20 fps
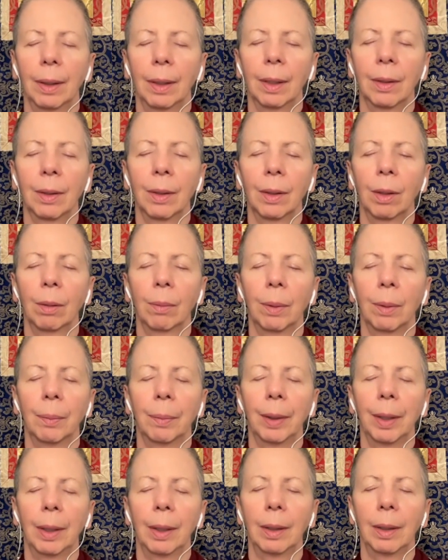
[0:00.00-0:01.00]
us
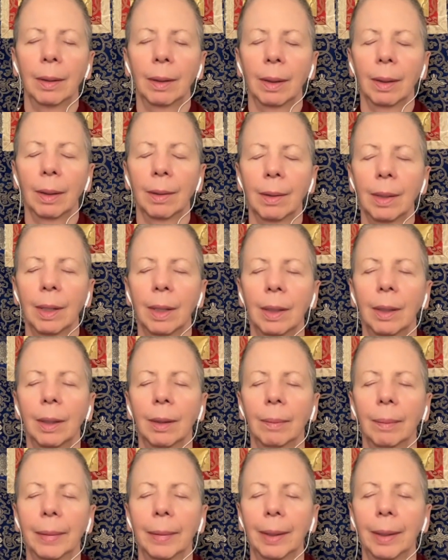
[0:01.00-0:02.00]
human beings, us
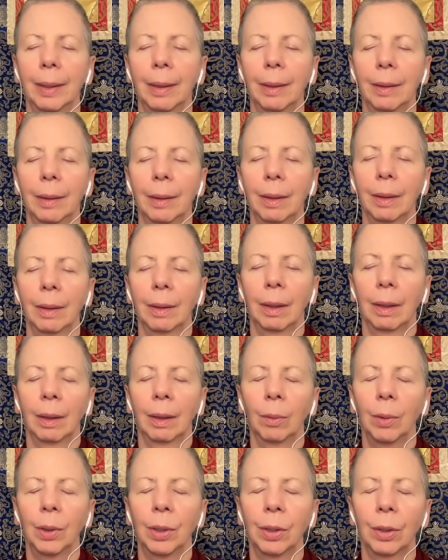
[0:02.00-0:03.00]
sentient beings, in
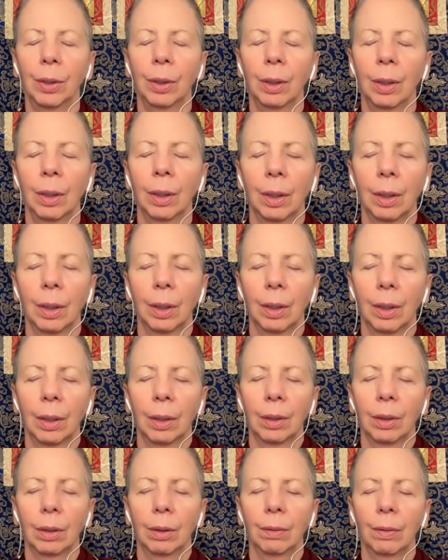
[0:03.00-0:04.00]
our wish
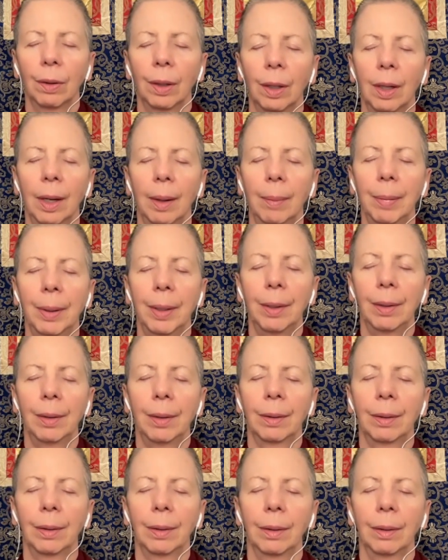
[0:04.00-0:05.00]
to find
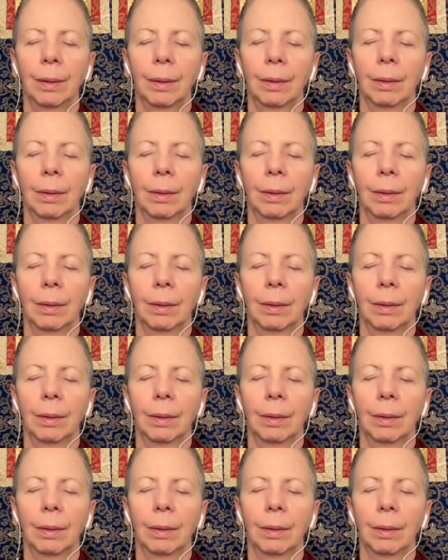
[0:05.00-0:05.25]
happiness.